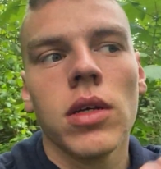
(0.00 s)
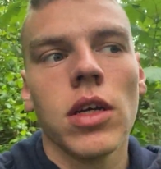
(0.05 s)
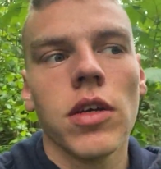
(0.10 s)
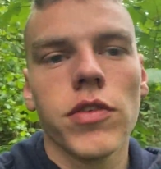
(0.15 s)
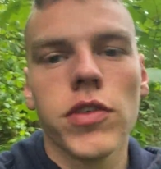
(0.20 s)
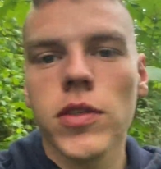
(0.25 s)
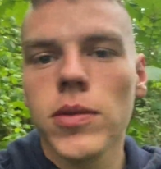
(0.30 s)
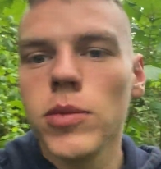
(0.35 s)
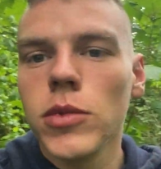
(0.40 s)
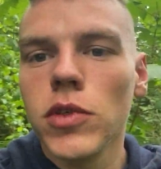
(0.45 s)

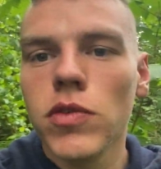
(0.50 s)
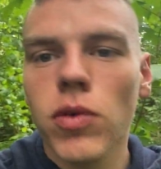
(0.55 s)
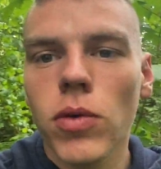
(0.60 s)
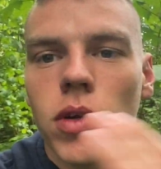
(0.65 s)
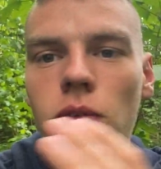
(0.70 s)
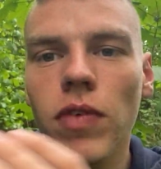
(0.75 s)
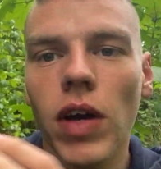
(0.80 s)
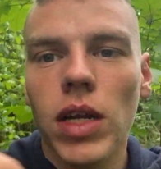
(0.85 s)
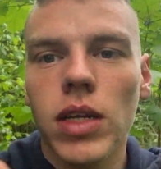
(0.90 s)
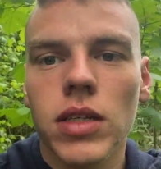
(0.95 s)
If you remove all
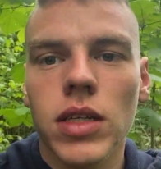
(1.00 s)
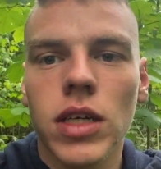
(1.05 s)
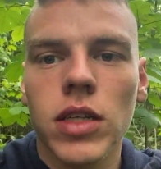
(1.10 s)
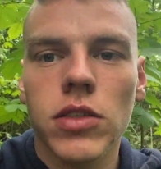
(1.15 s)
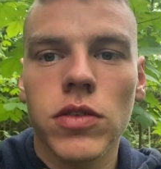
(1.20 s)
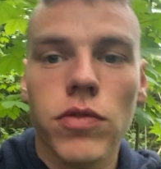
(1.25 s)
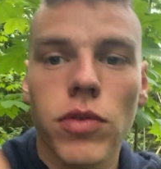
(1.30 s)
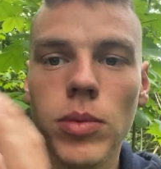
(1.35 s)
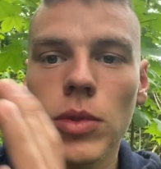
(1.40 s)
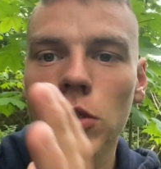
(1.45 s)
the
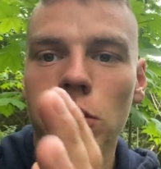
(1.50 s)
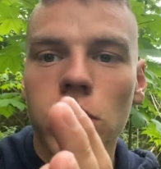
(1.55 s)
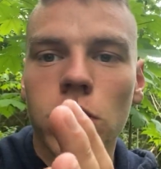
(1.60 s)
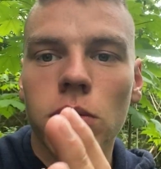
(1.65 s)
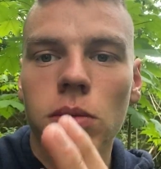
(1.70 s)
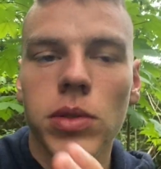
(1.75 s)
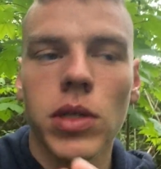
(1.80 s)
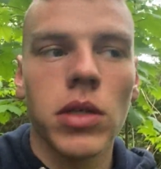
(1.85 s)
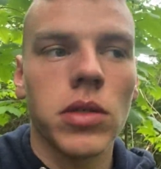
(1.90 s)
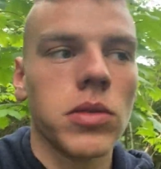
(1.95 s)
validation from this
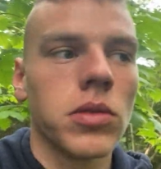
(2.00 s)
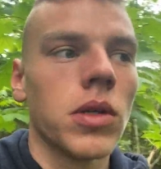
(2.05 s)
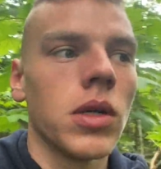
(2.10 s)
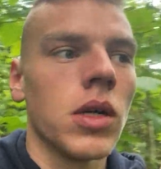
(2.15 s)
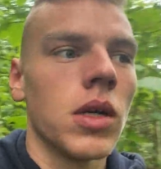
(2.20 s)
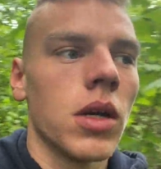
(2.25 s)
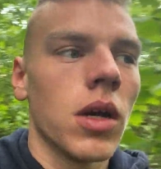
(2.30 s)
YouTube channel,